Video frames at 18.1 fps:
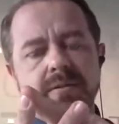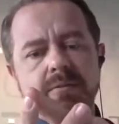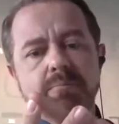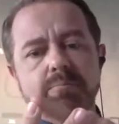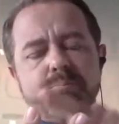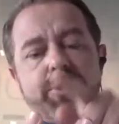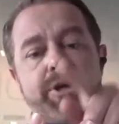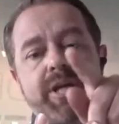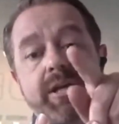
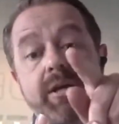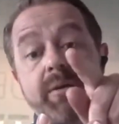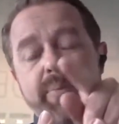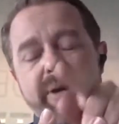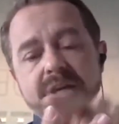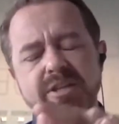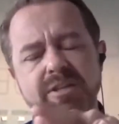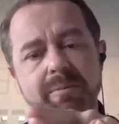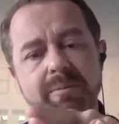bringing a
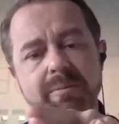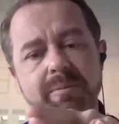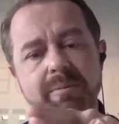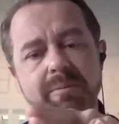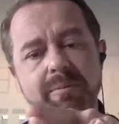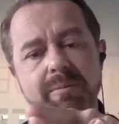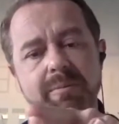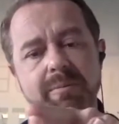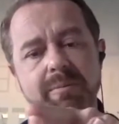patient
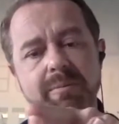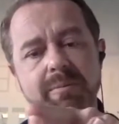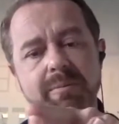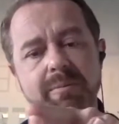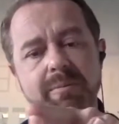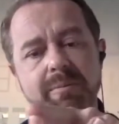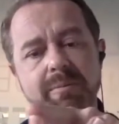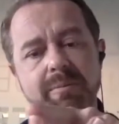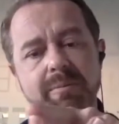back into the
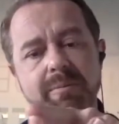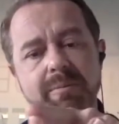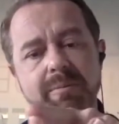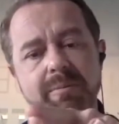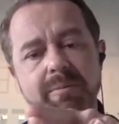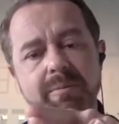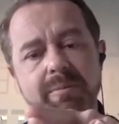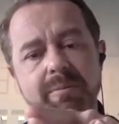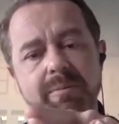
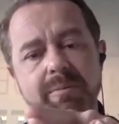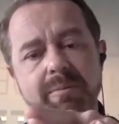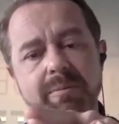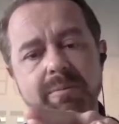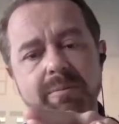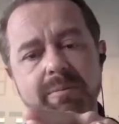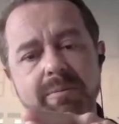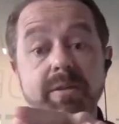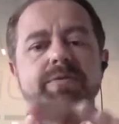practice
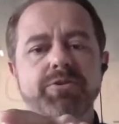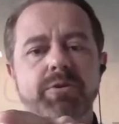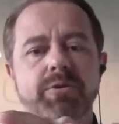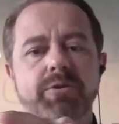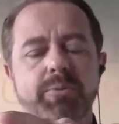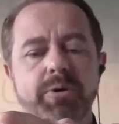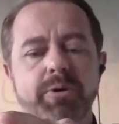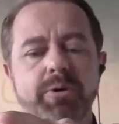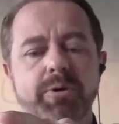for, for a
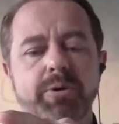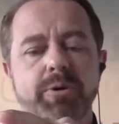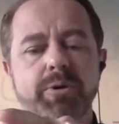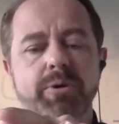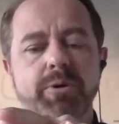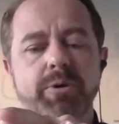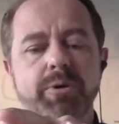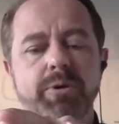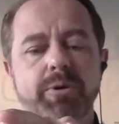future
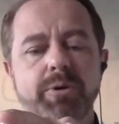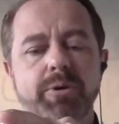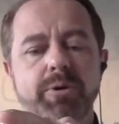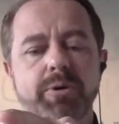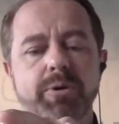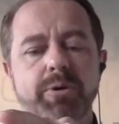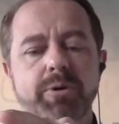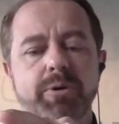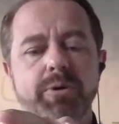appointment
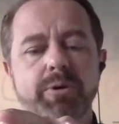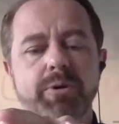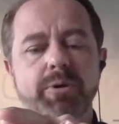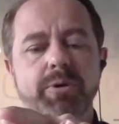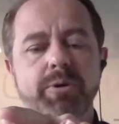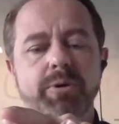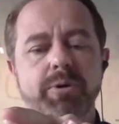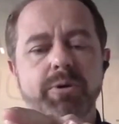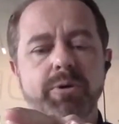or
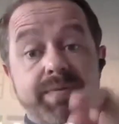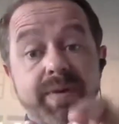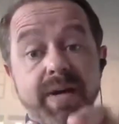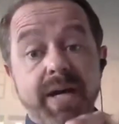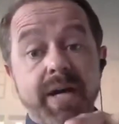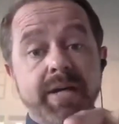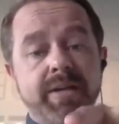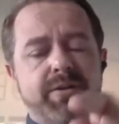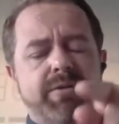helping to
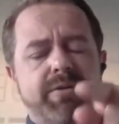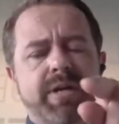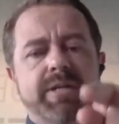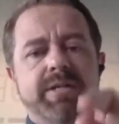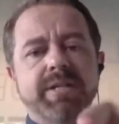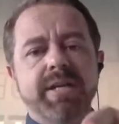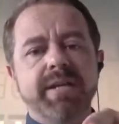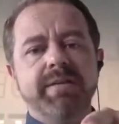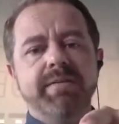find or
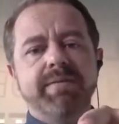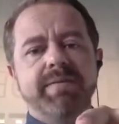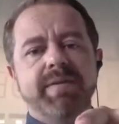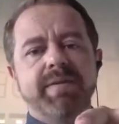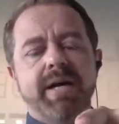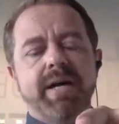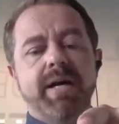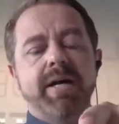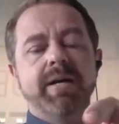
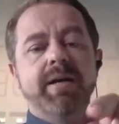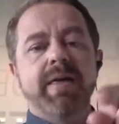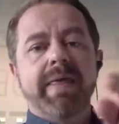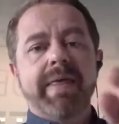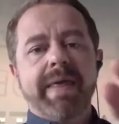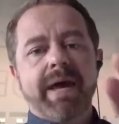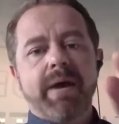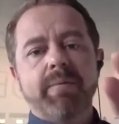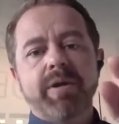identify
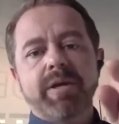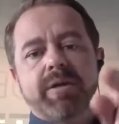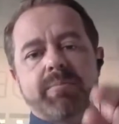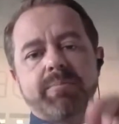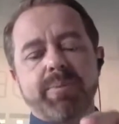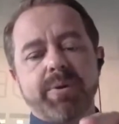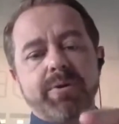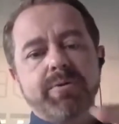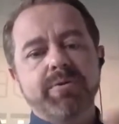how we can
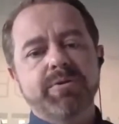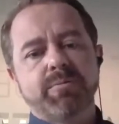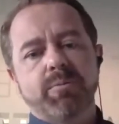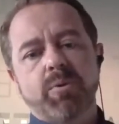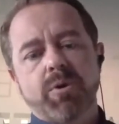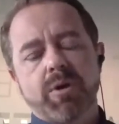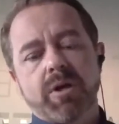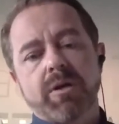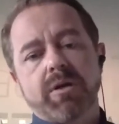produce
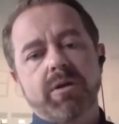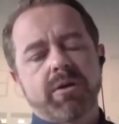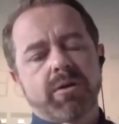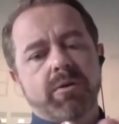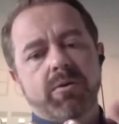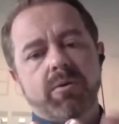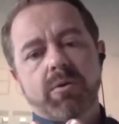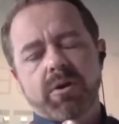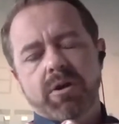more
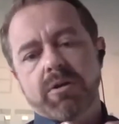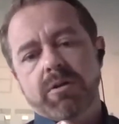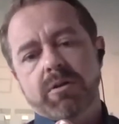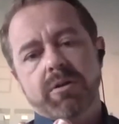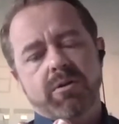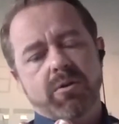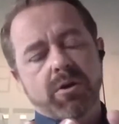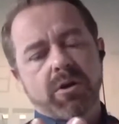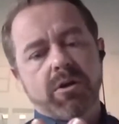or,
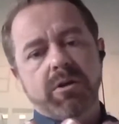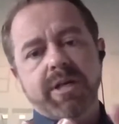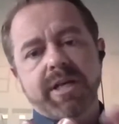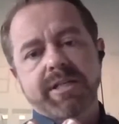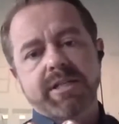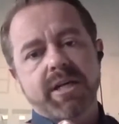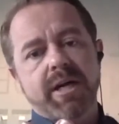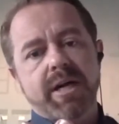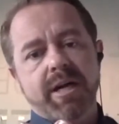or collect a
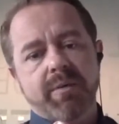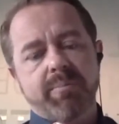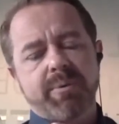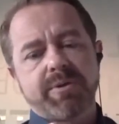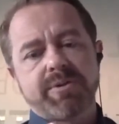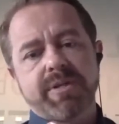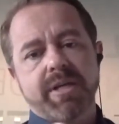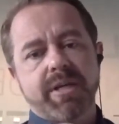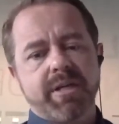higher
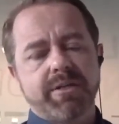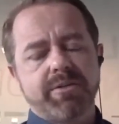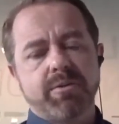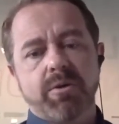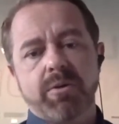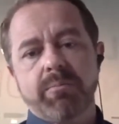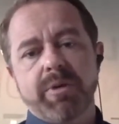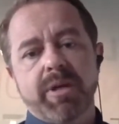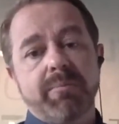percentage or
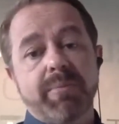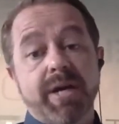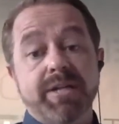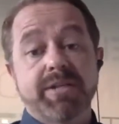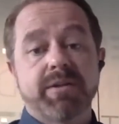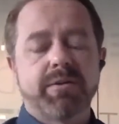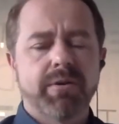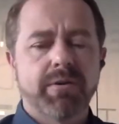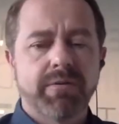minimize
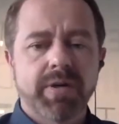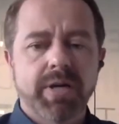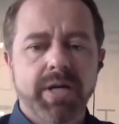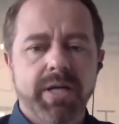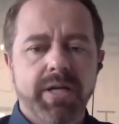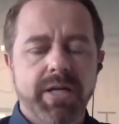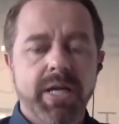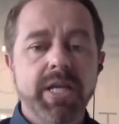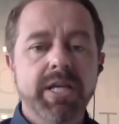our overhead,
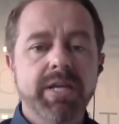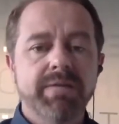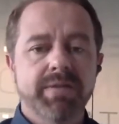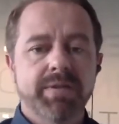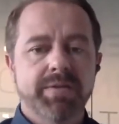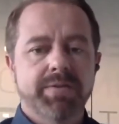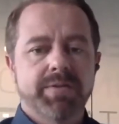any of those